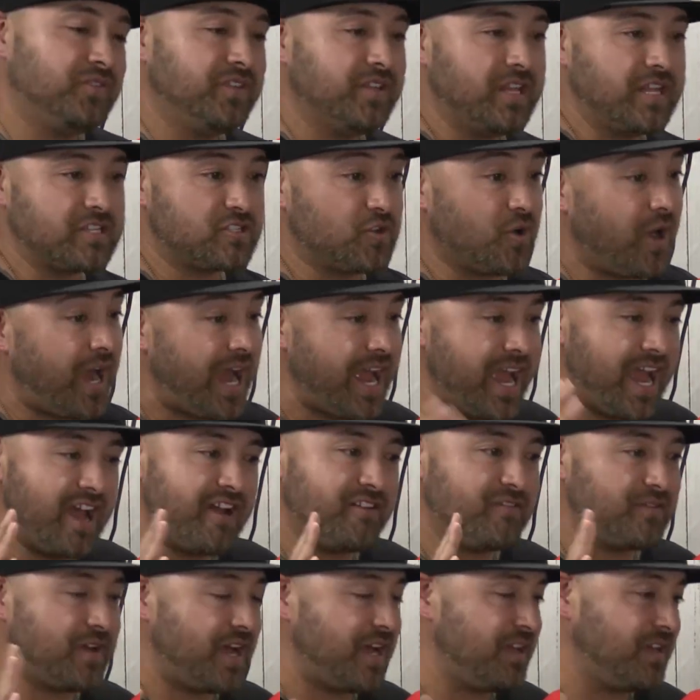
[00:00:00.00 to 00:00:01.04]
so I
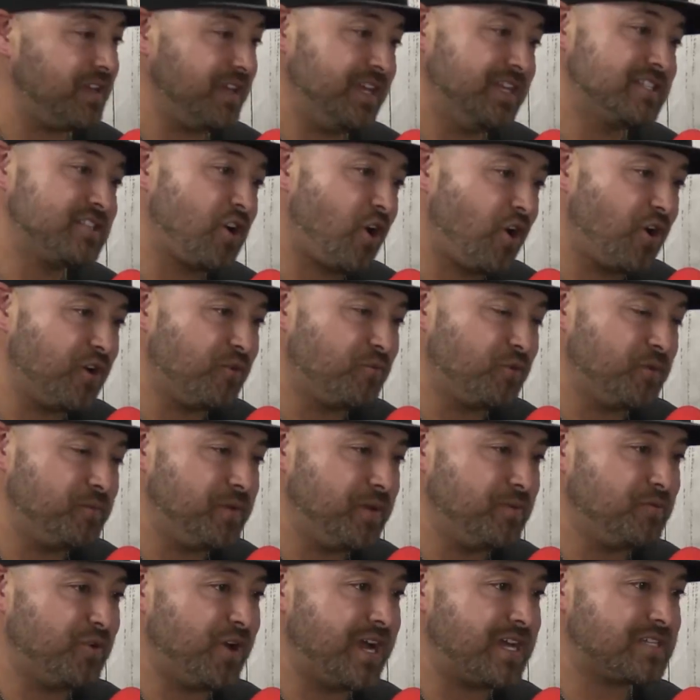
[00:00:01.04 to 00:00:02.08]
have. Uh, it's hard when
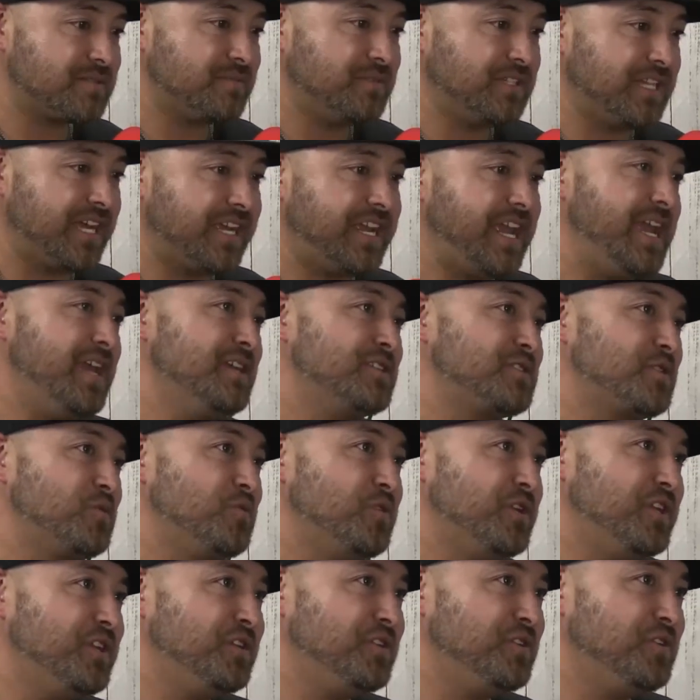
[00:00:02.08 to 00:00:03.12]
people ask me like, "Hey, so what
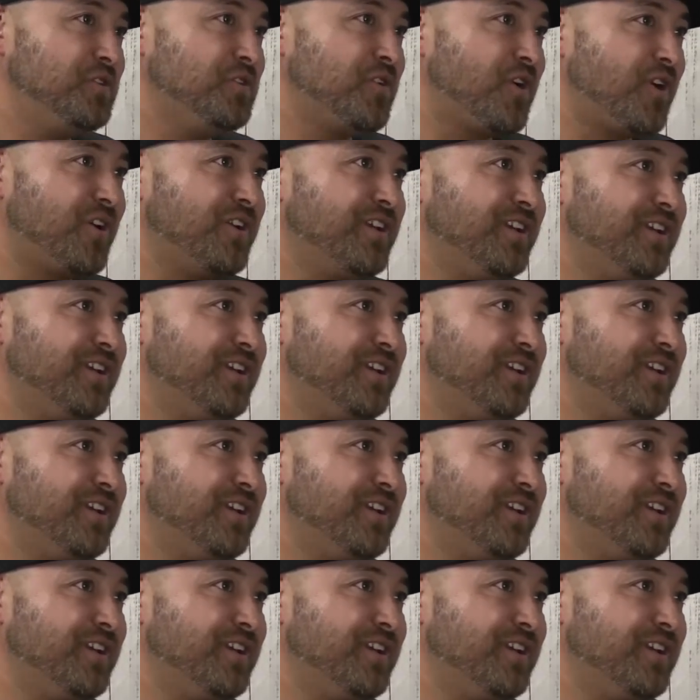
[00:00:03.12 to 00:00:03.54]
do you do, Artie?"